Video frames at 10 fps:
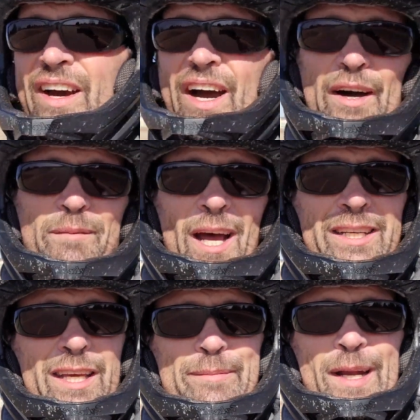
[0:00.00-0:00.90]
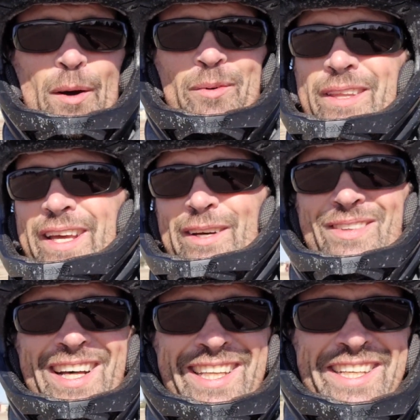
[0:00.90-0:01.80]
I'm not keeping up with him
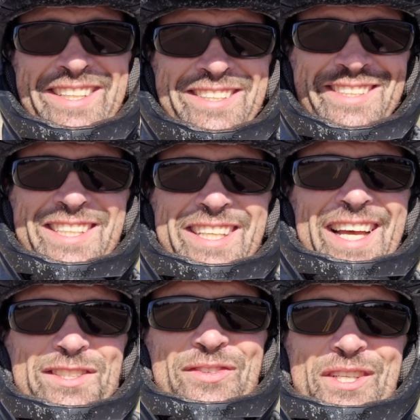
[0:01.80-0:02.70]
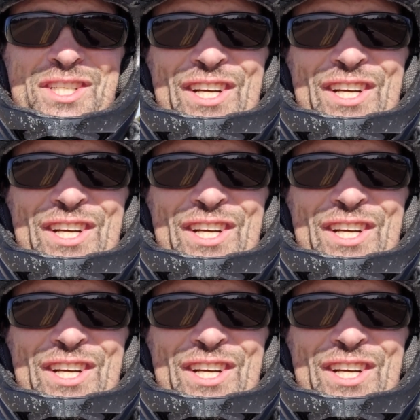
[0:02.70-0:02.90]
on the EU Sure.